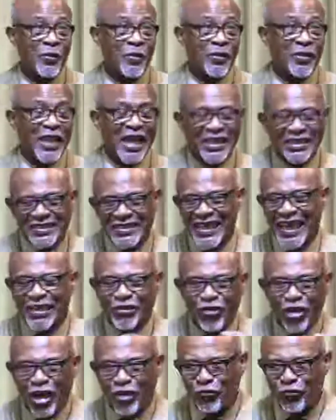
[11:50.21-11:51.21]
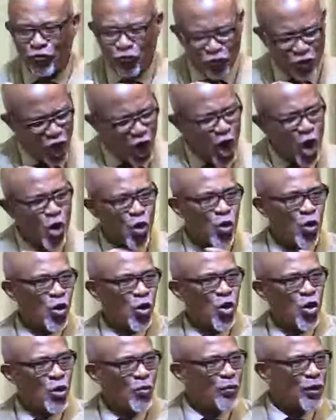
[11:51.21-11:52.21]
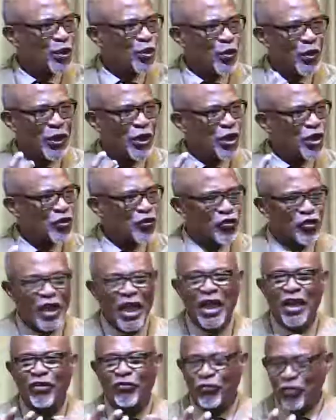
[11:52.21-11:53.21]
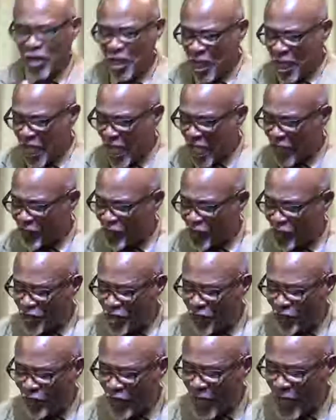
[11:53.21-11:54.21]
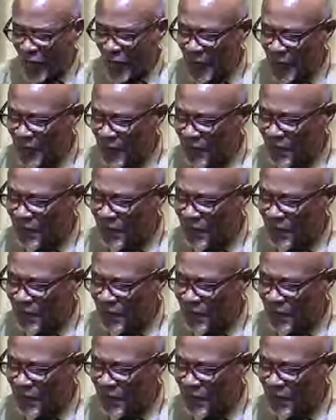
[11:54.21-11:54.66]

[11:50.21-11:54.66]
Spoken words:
That flow between yourself and the divine.